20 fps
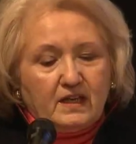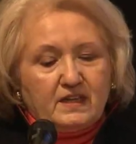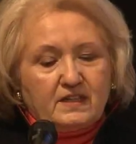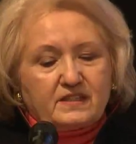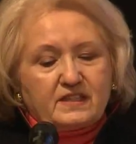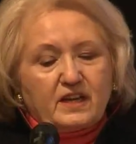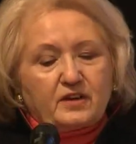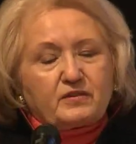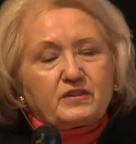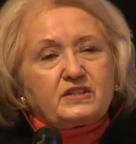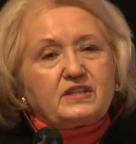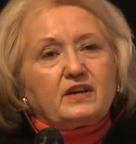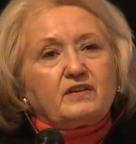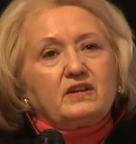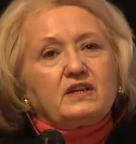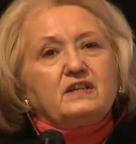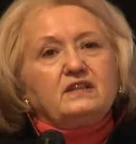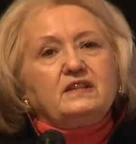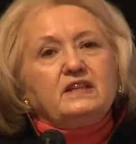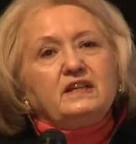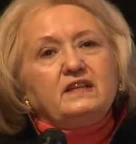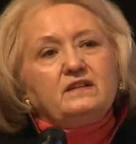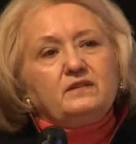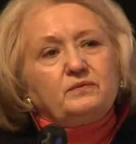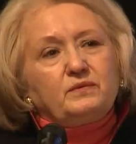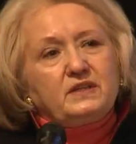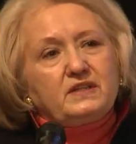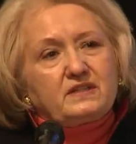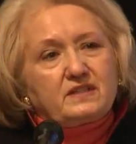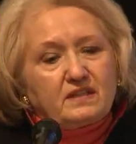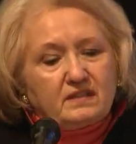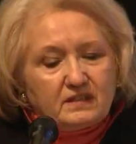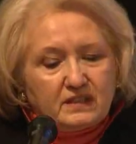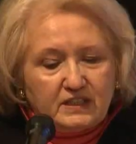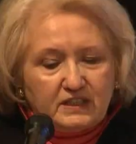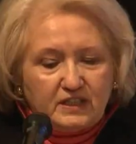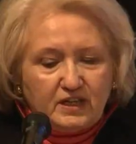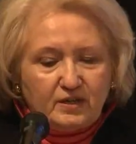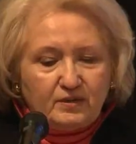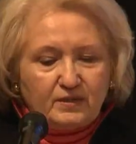Secretary Clinton
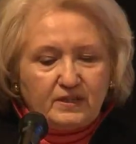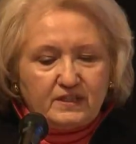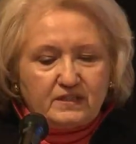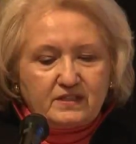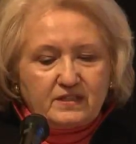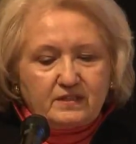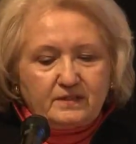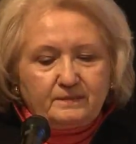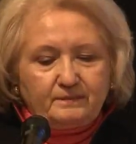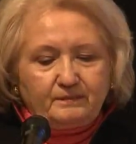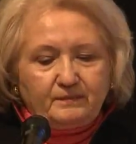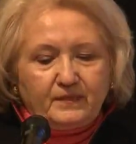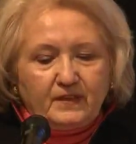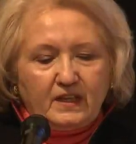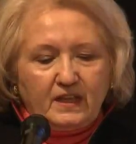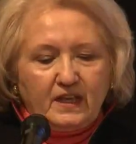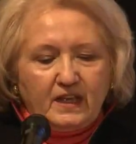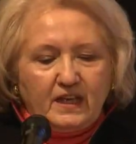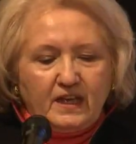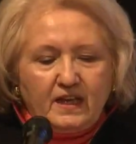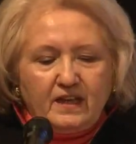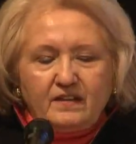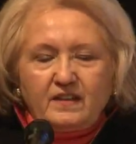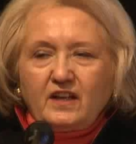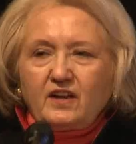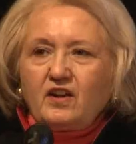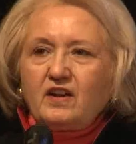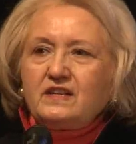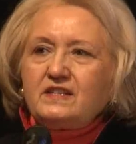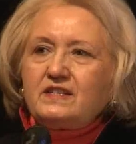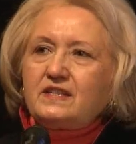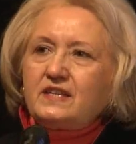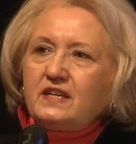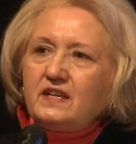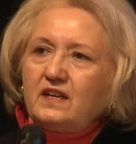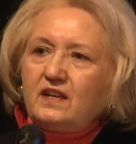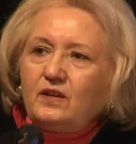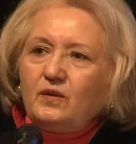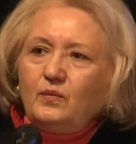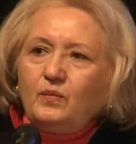recently noted that
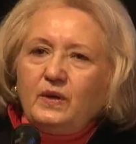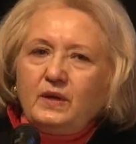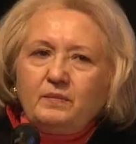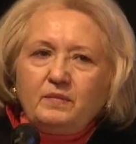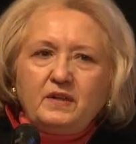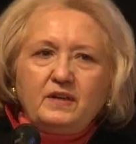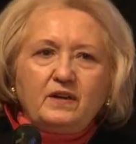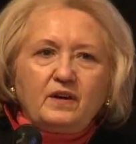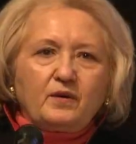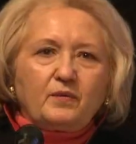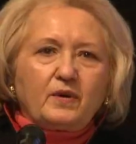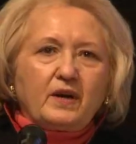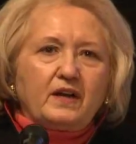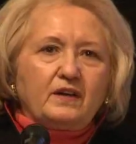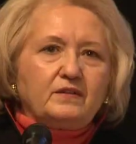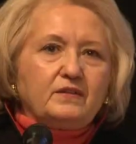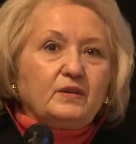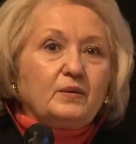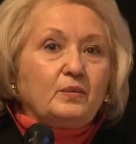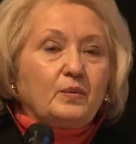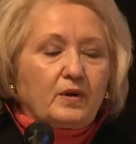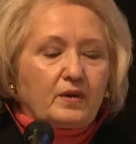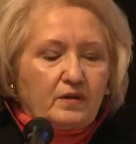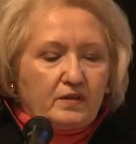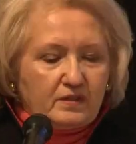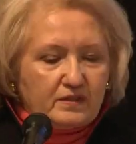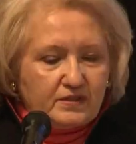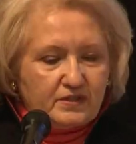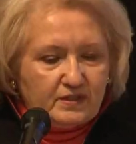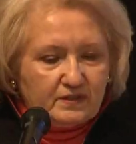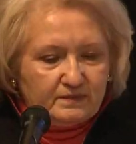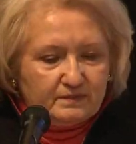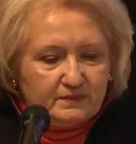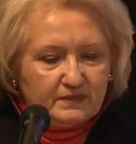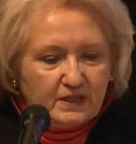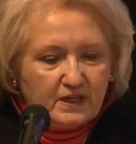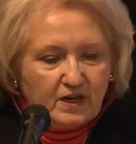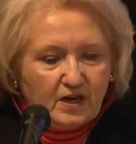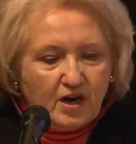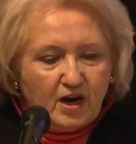until women around the world
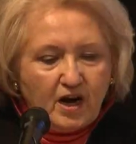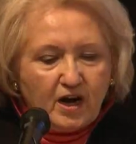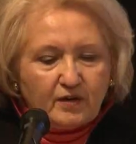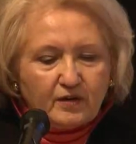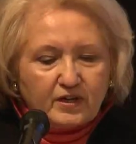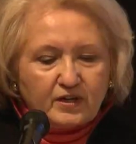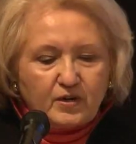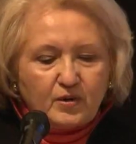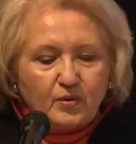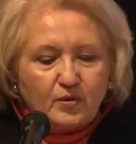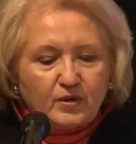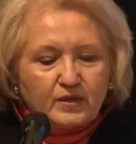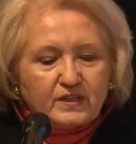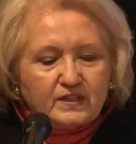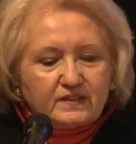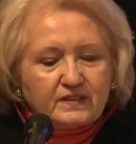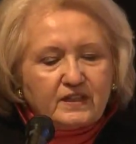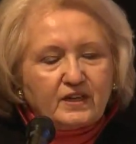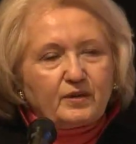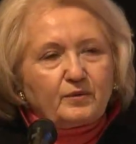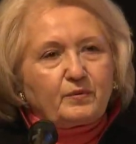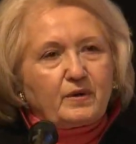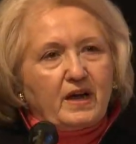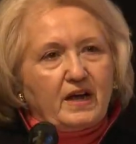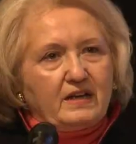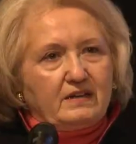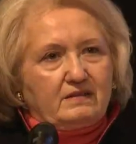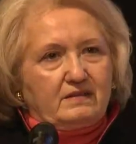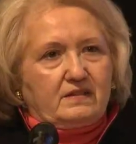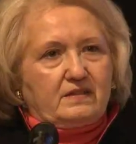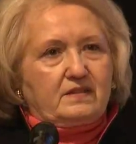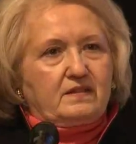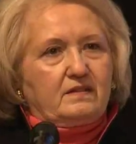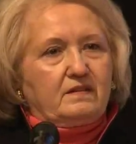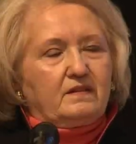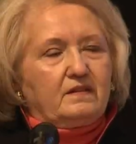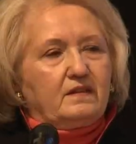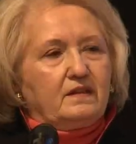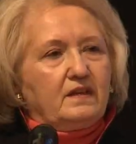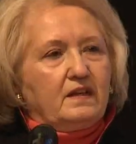are accorded their rights
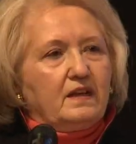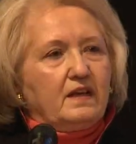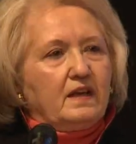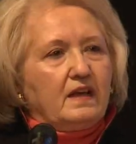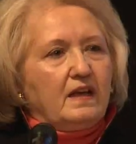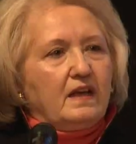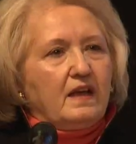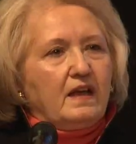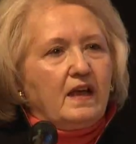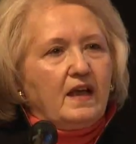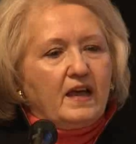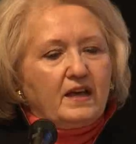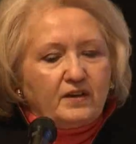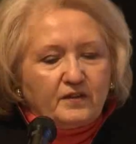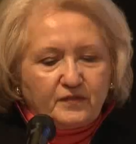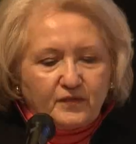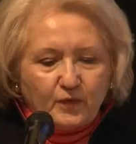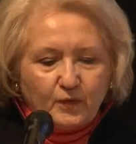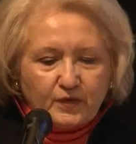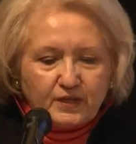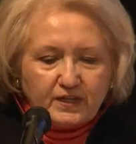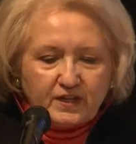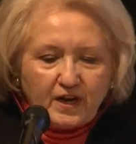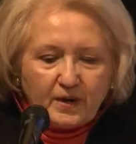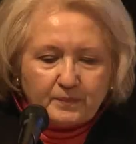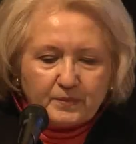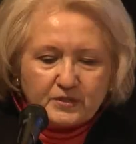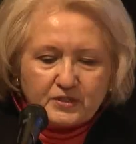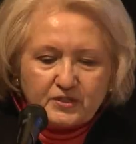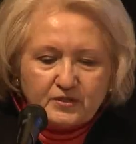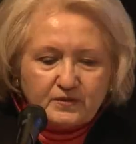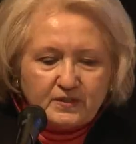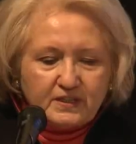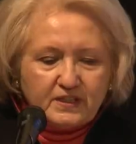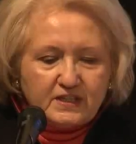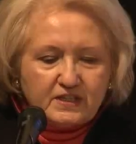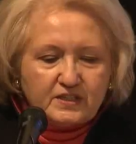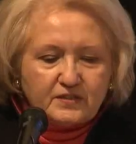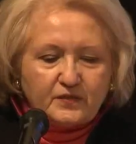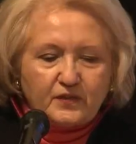and afforded
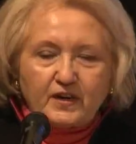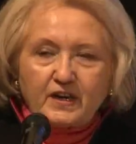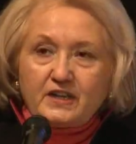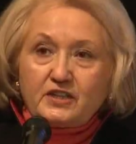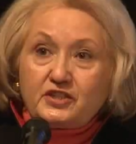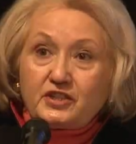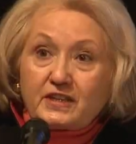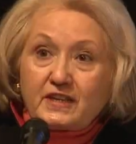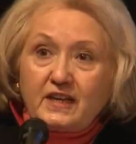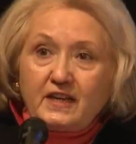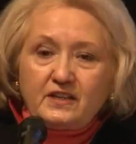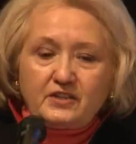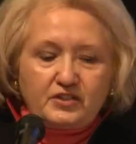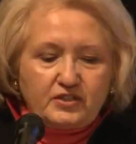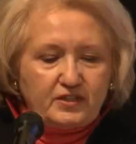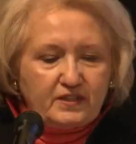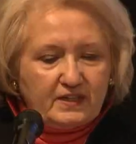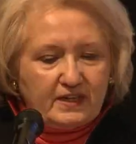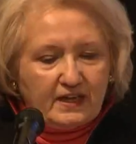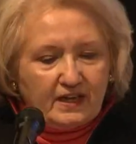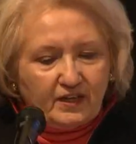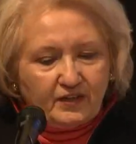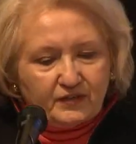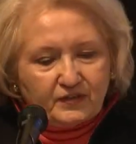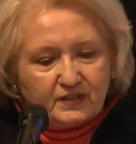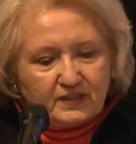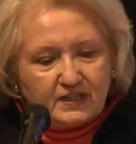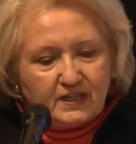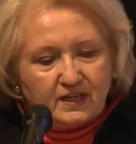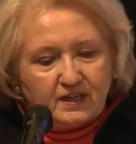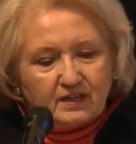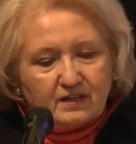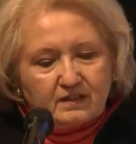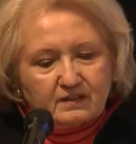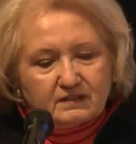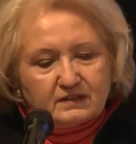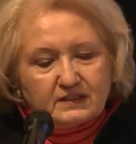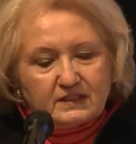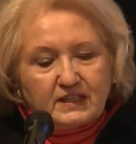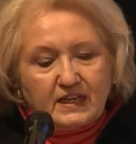opportunities for education, health
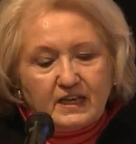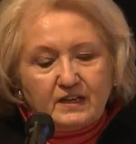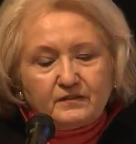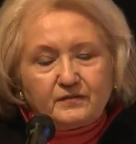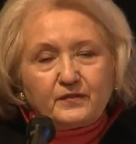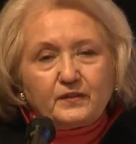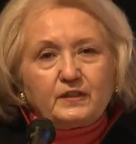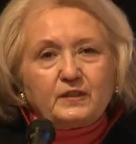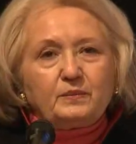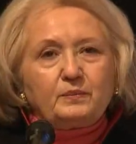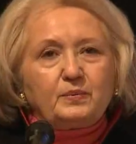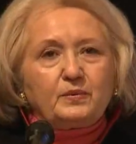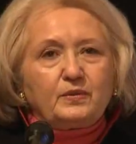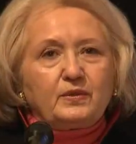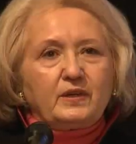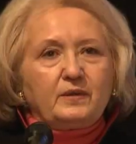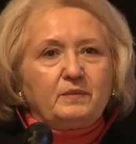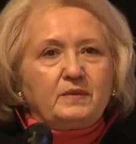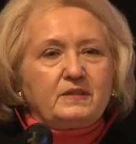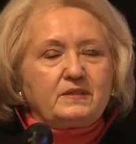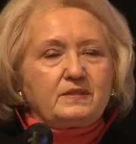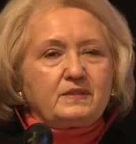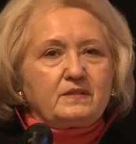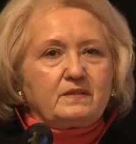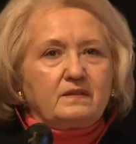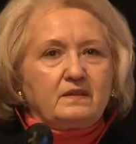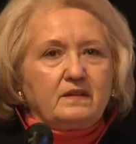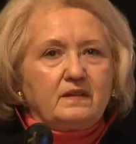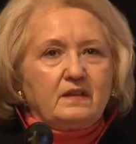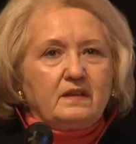care, gainful employment,